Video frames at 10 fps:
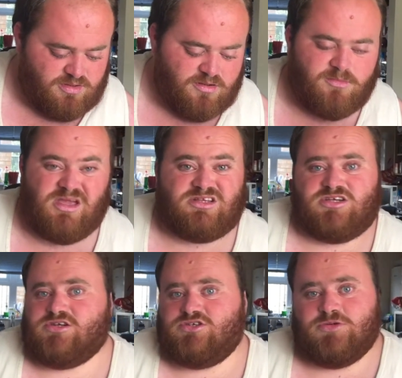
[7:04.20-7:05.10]

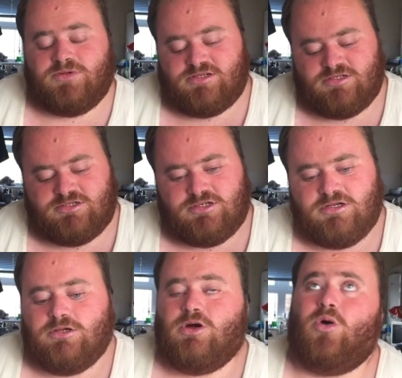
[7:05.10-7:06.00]
meter, 2 meters
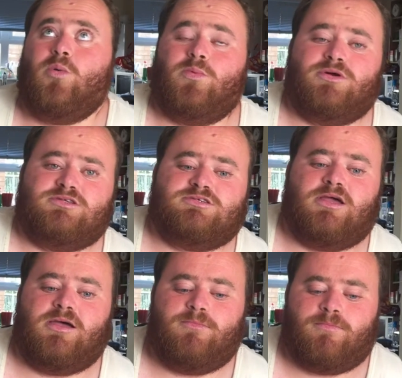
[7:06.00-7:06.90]
upwards.
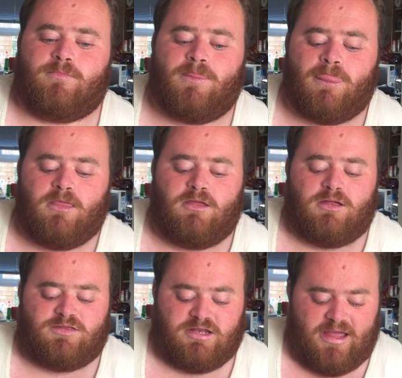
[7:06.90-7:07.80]

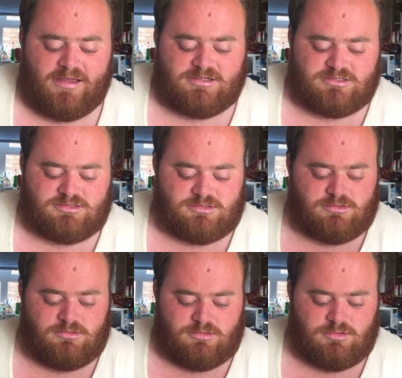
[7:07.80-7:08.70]
The legs
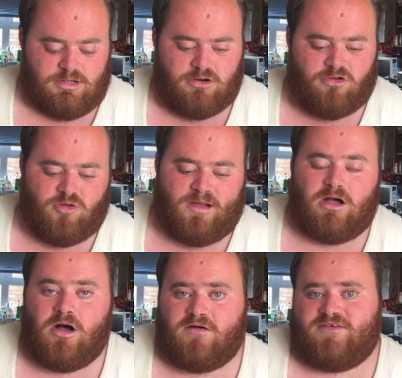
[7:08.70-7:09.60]
are only about
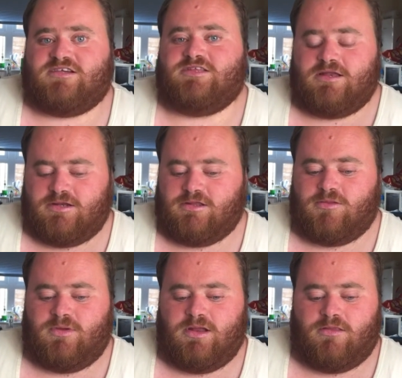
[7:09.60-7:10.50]
half extended at the
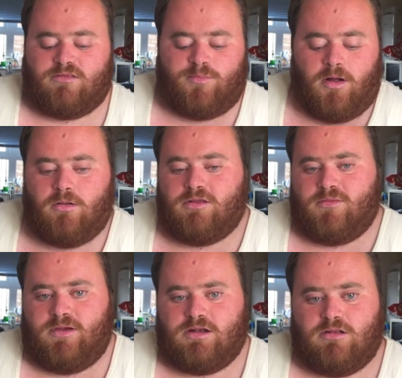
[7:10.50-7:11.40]
minute. The pole in the
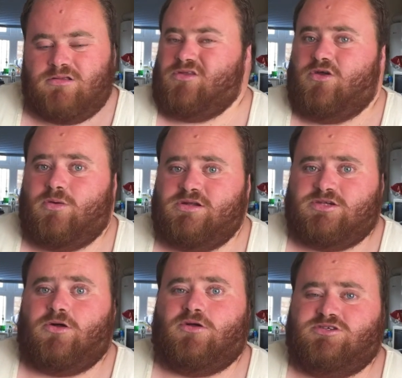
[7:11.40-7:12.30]
middle, don't know what it's
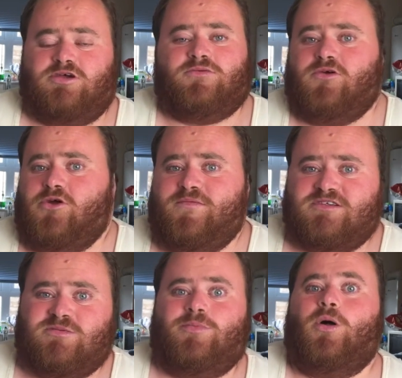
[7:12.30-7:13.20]
called, so I don't know if
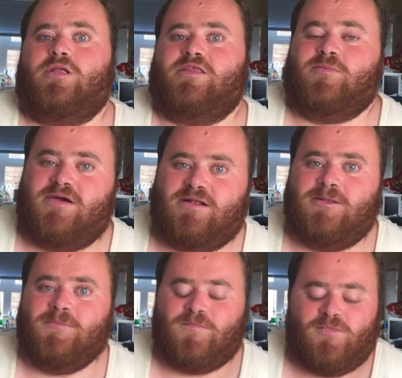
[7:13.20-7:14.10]
it's a pole in the middle.
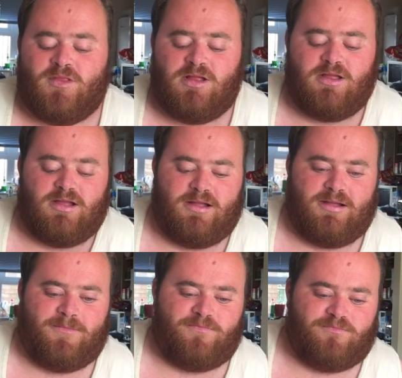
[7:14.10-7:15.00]

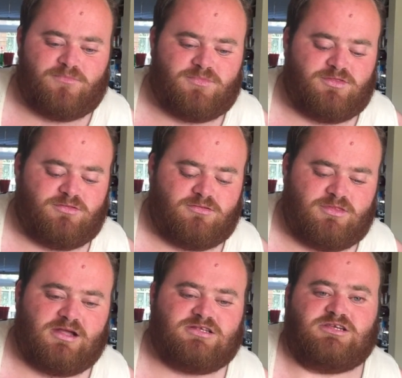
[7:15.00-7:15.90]

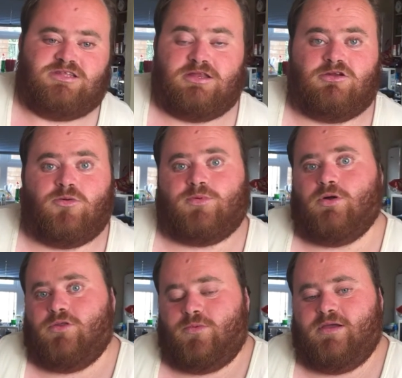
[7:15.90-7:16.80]
That's extended up
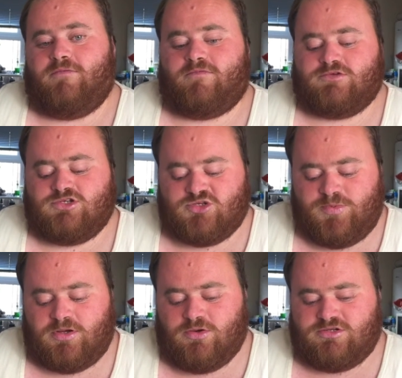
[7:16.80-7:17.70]
all the way, just
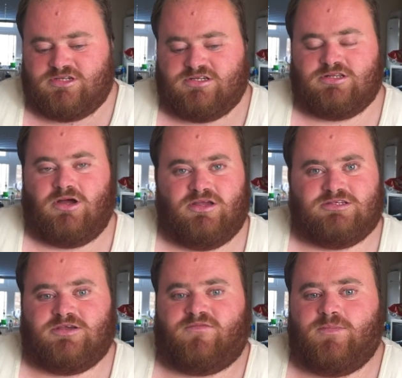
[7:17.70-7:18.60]
because it's a lot
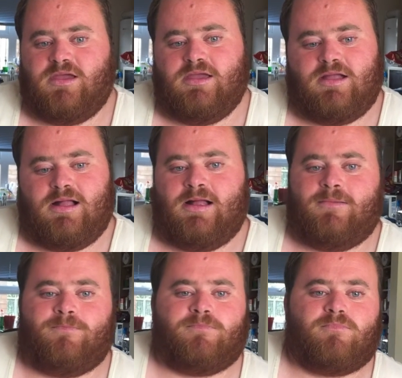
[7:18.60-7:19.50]
easier for me. I